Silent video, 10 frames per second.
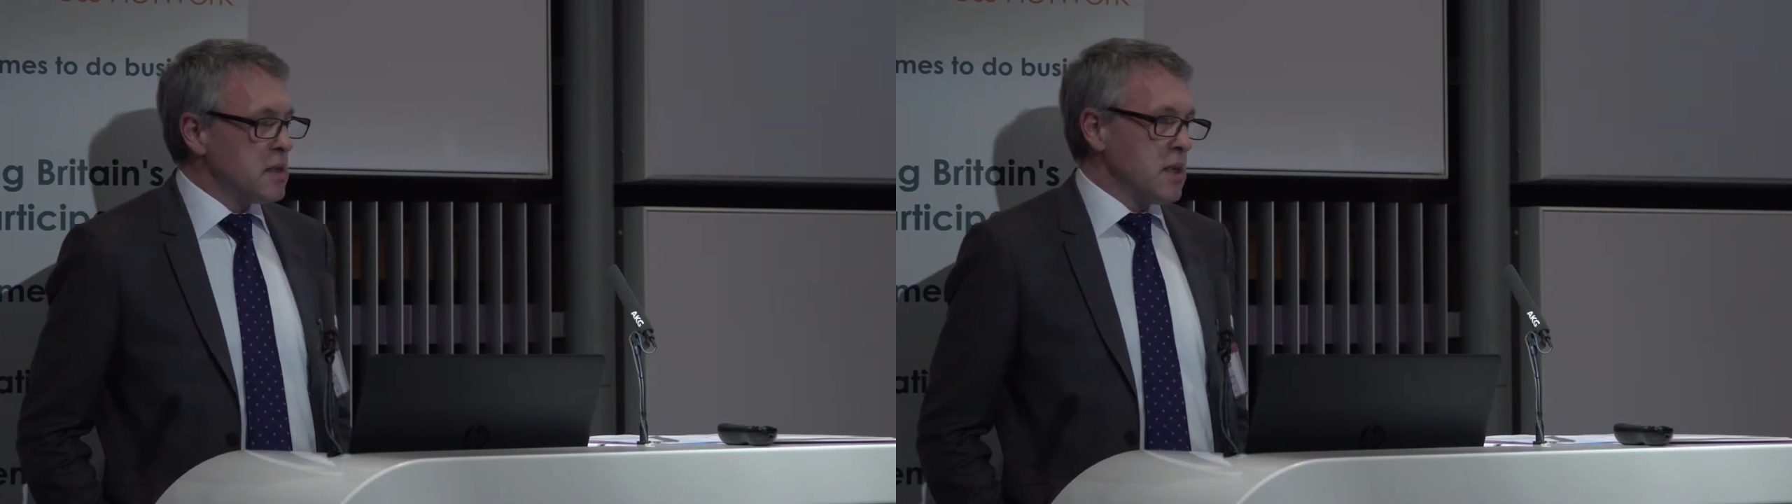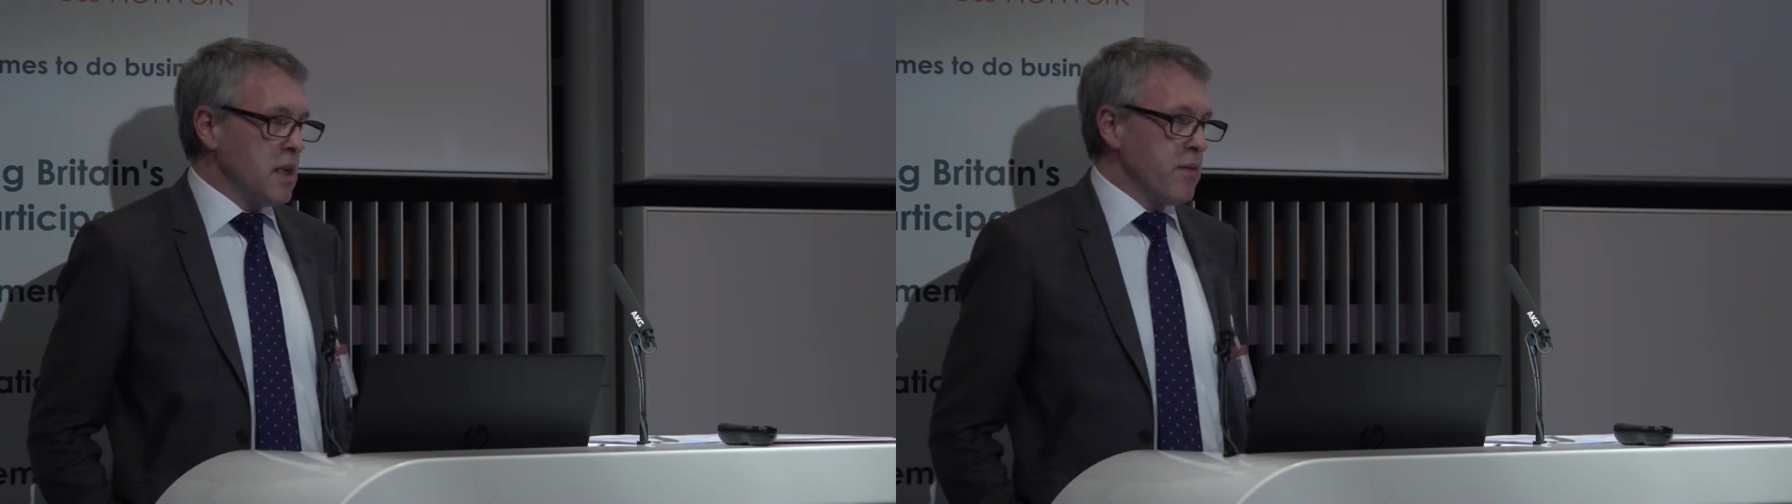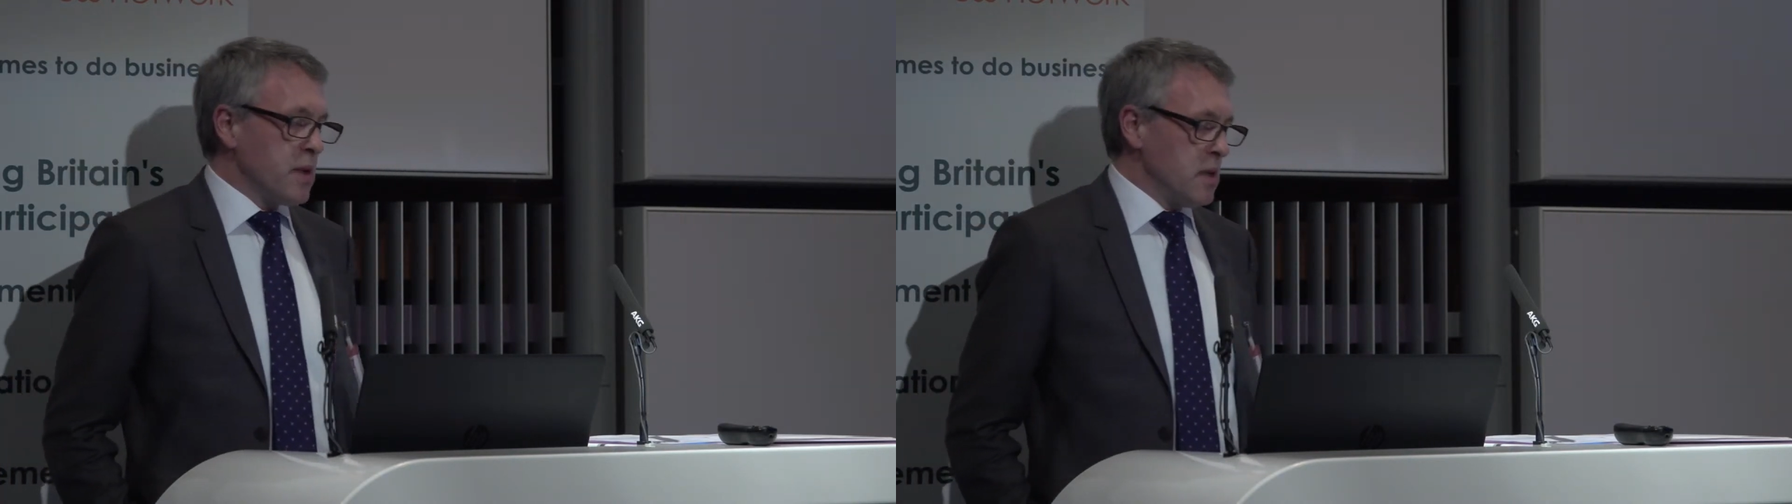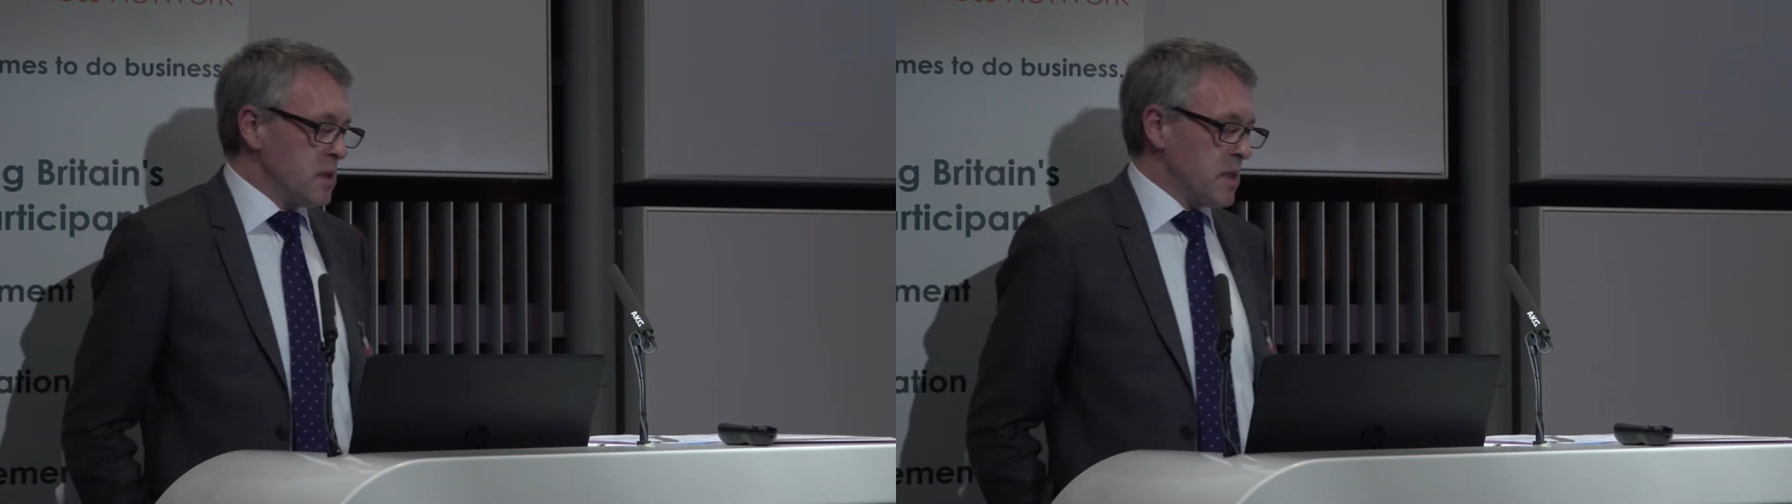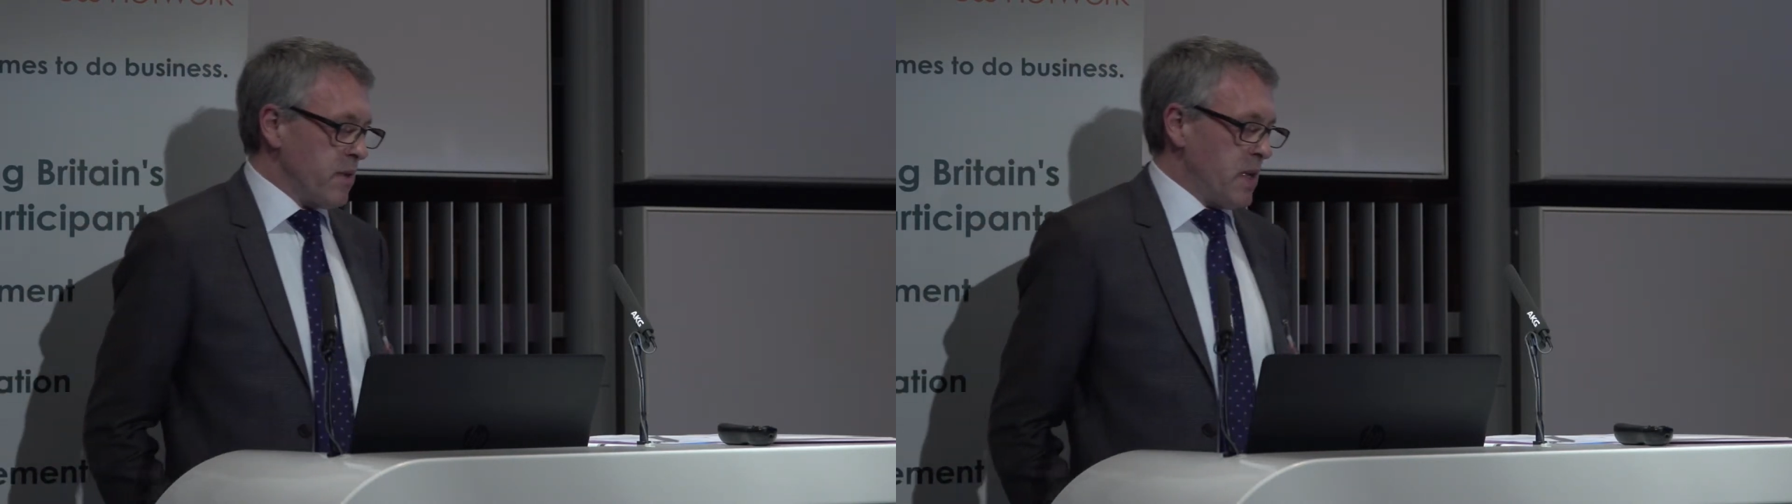
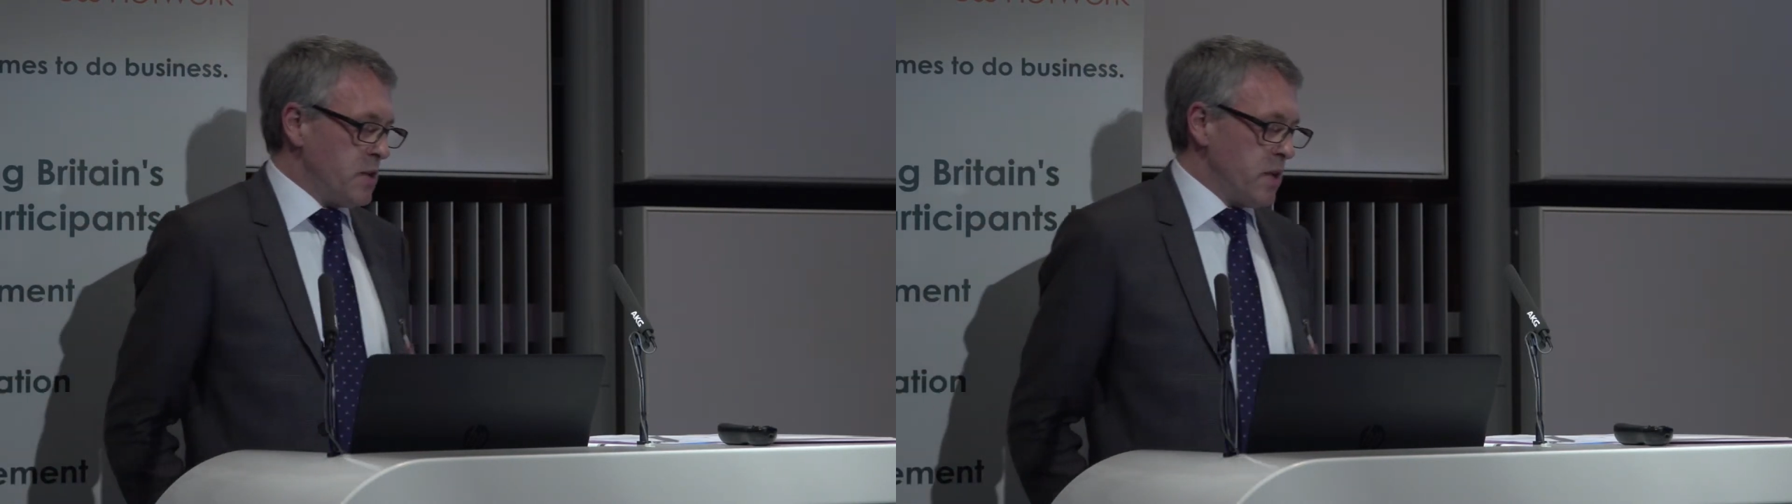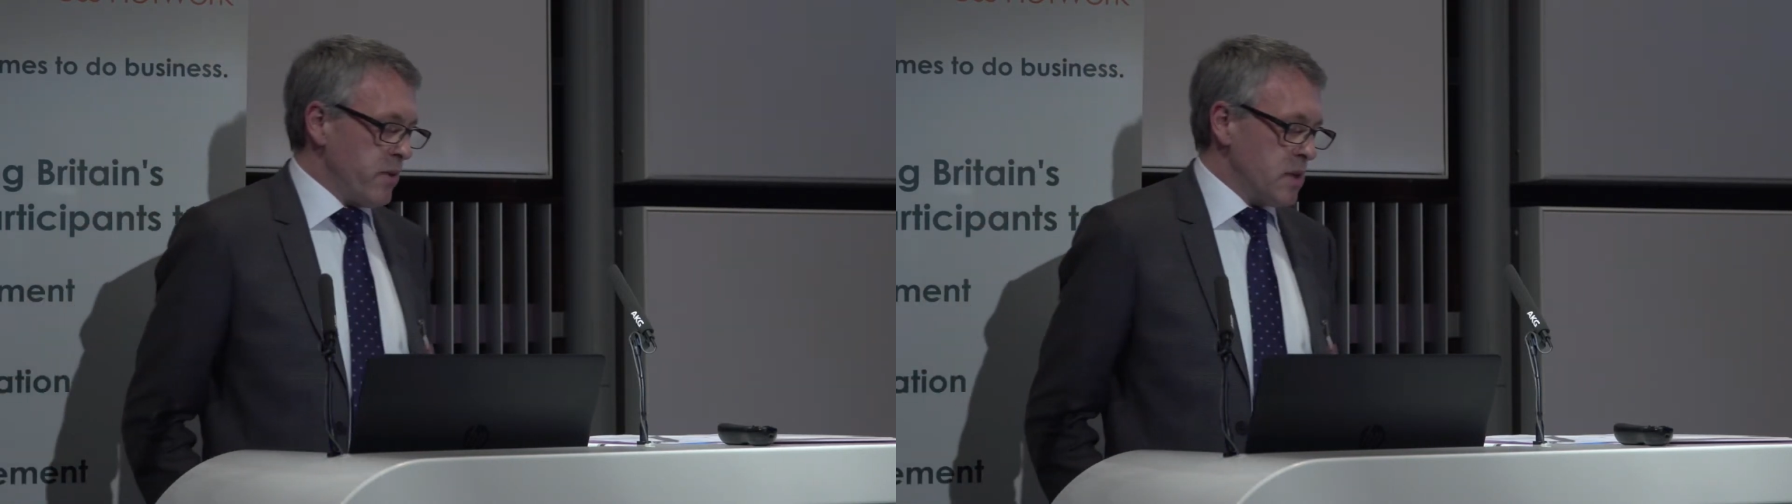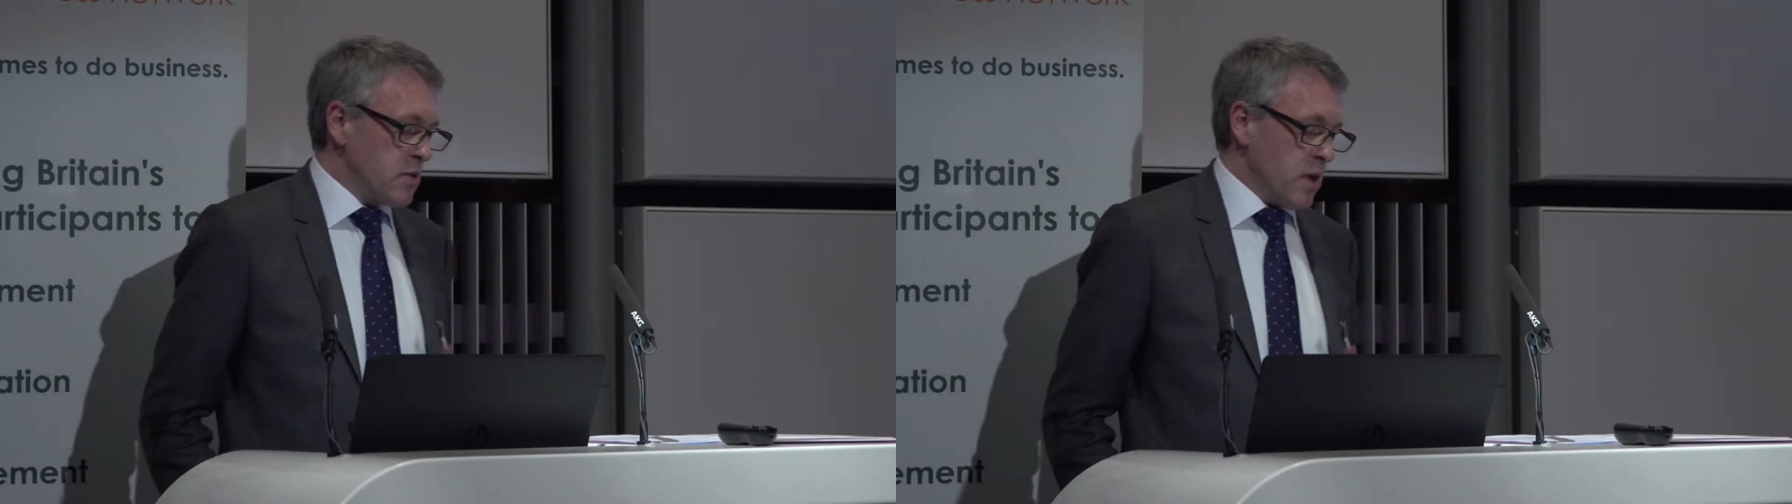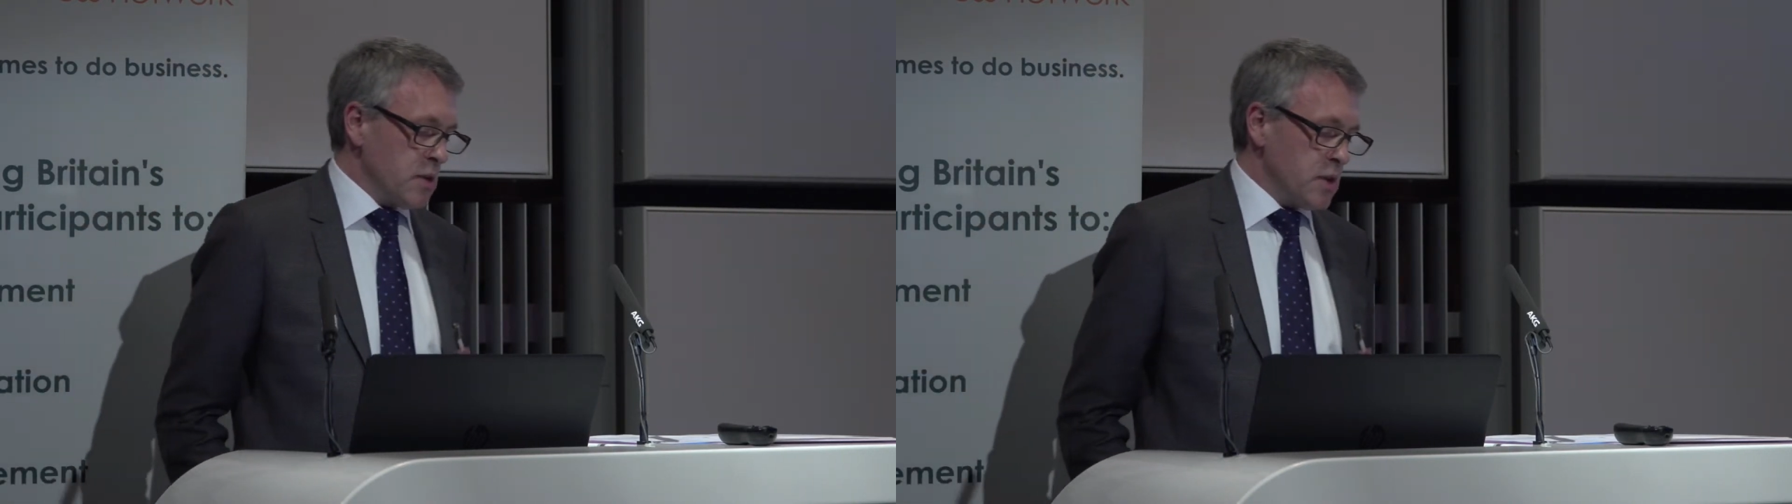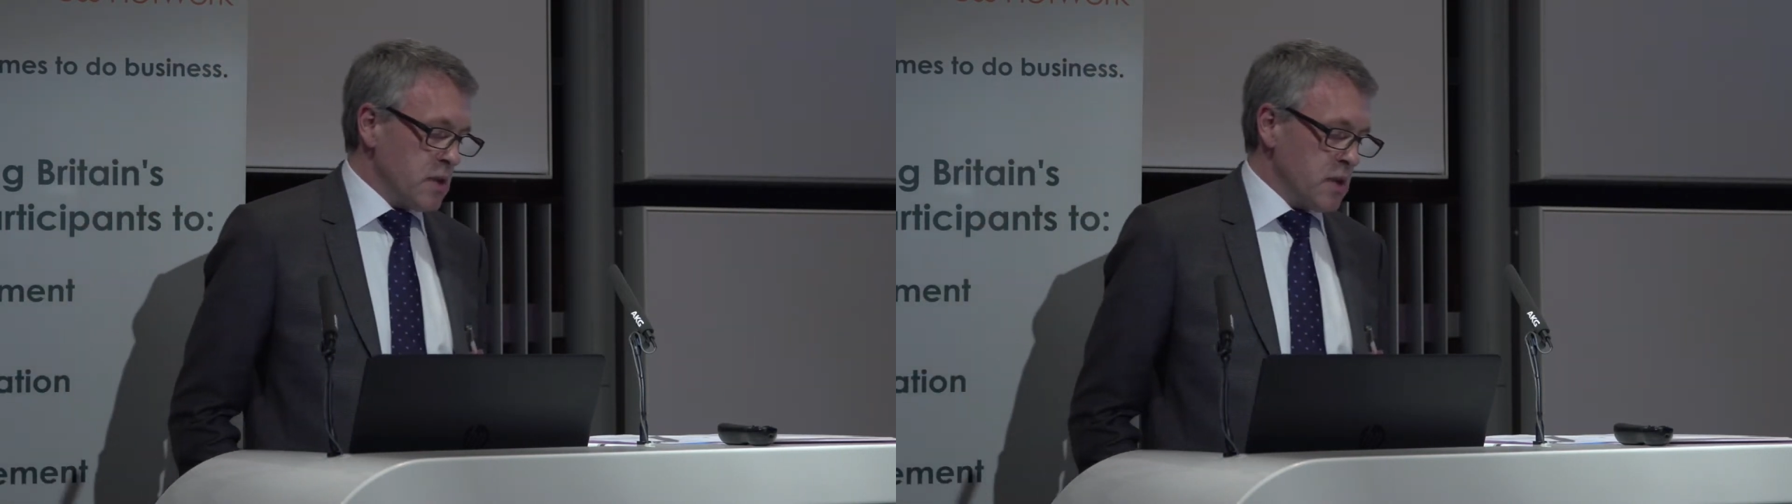significant civil engineering
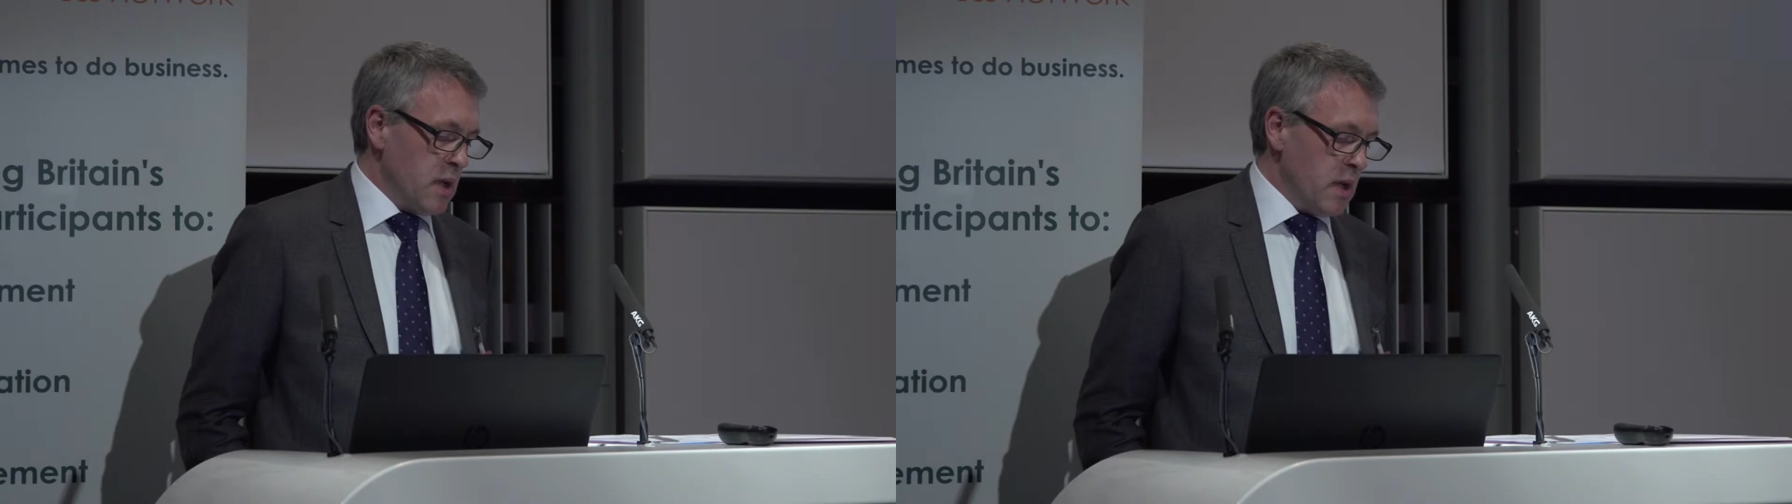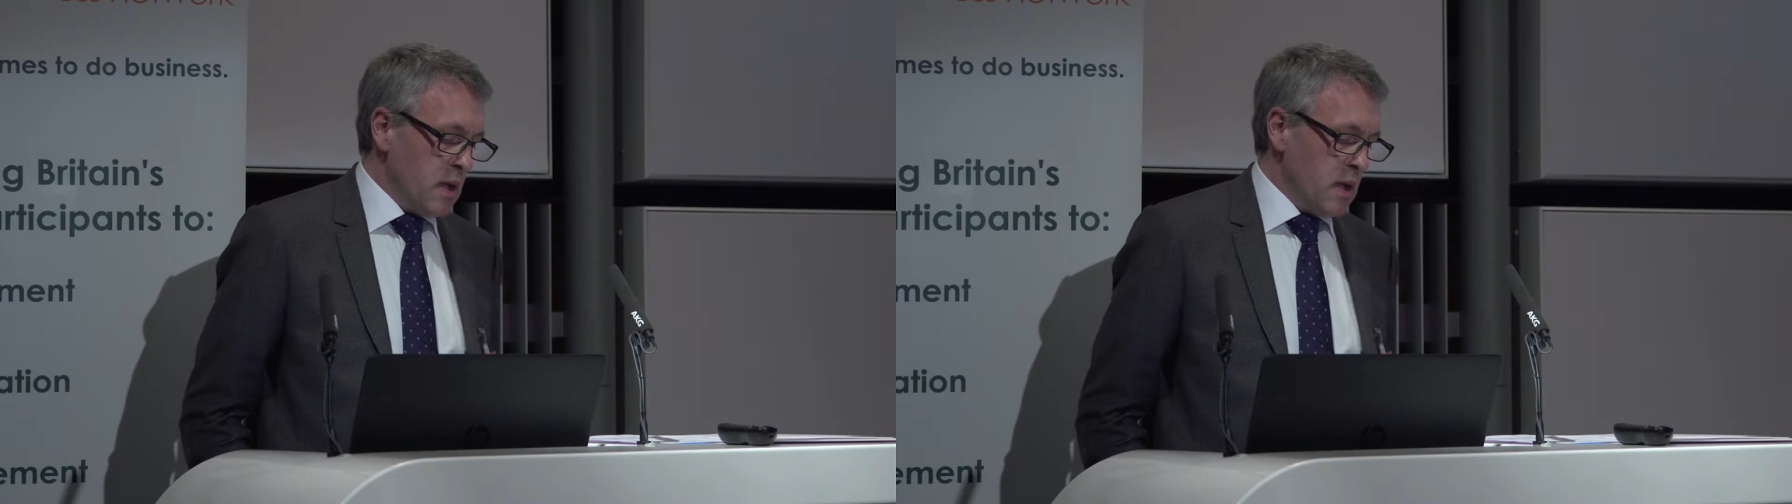structures,